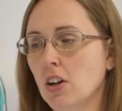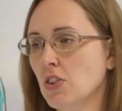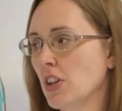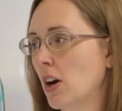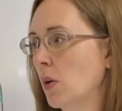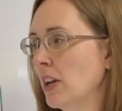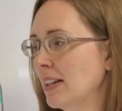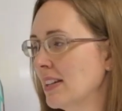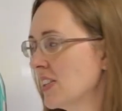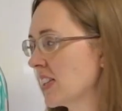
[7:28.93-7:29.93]
So in
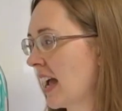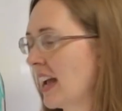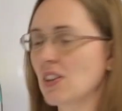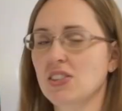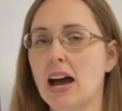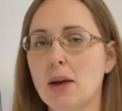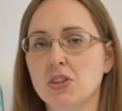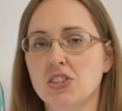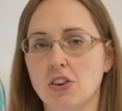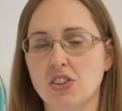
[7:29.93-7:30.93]
this case, I would start